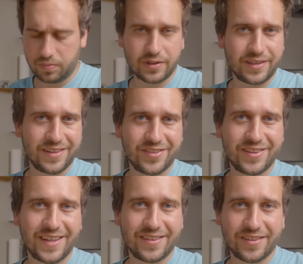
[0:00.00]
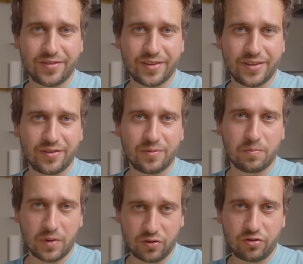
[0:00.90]
But given that this is
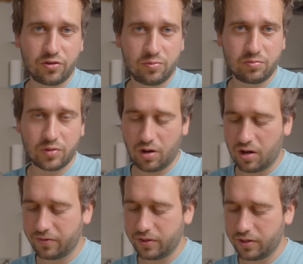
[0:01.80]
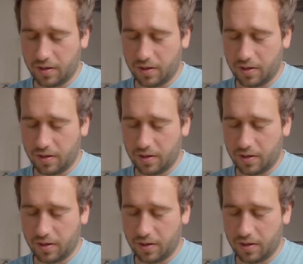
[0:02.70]
mushroom coffee,